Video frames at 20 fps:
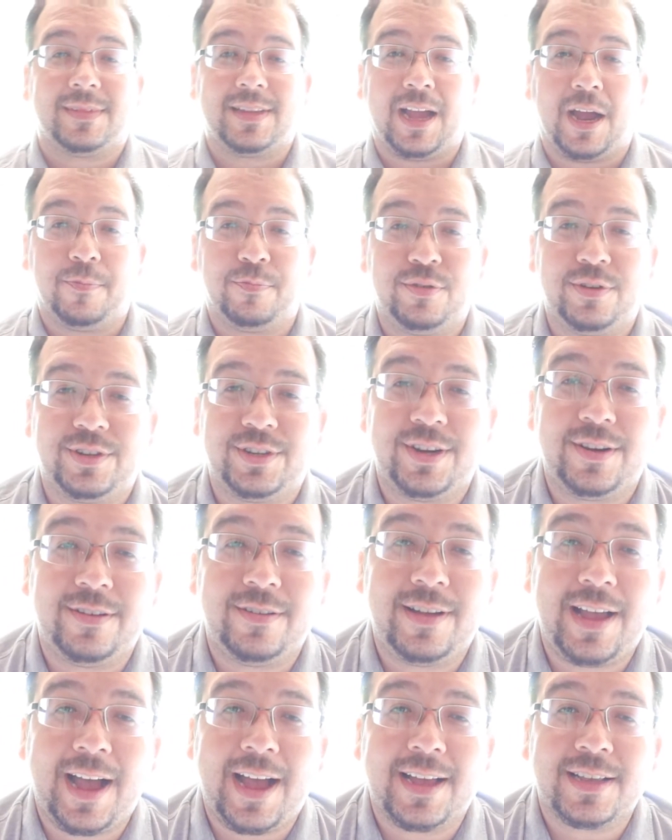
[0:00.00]
I appreciate
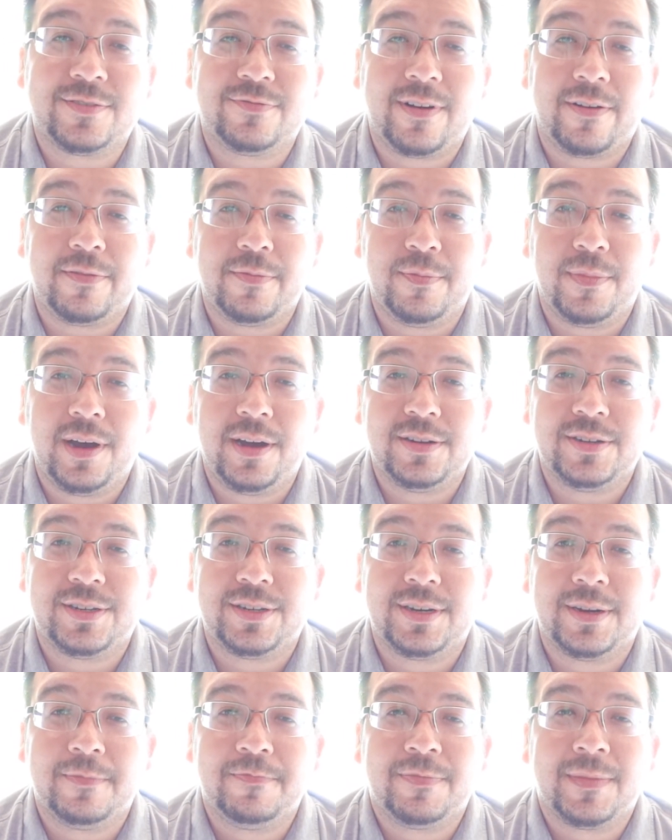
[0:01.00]
you guys very much.